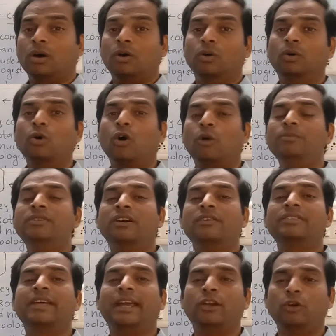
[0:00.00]
who
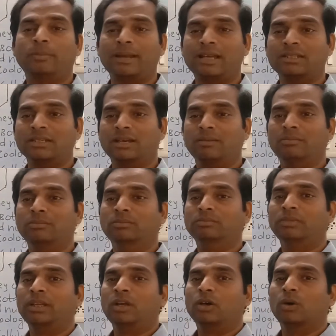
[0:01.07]
observed cytoplasm,
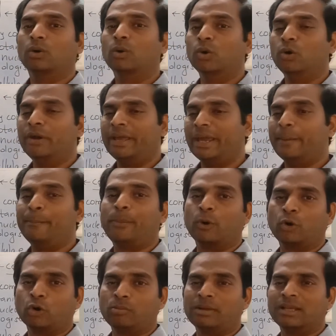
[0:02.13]
who named
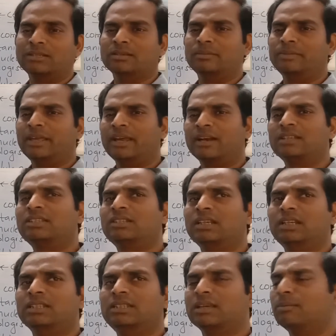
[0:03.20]
protoplasm. There are
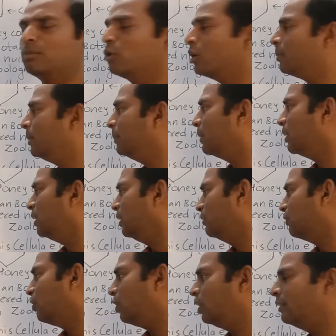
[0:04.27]
still some more people
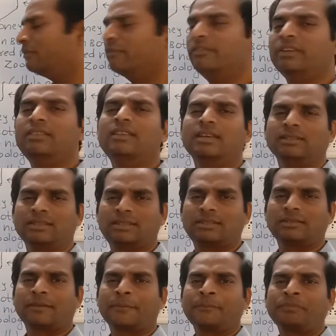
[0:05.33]
involved with
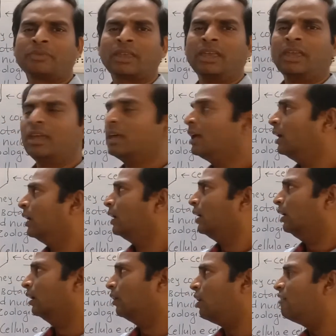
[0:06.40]
this.
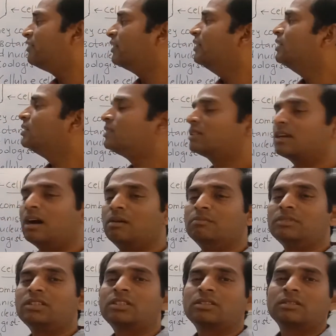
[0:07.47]
Now after this
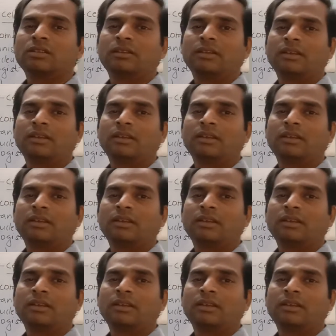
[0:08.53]
comes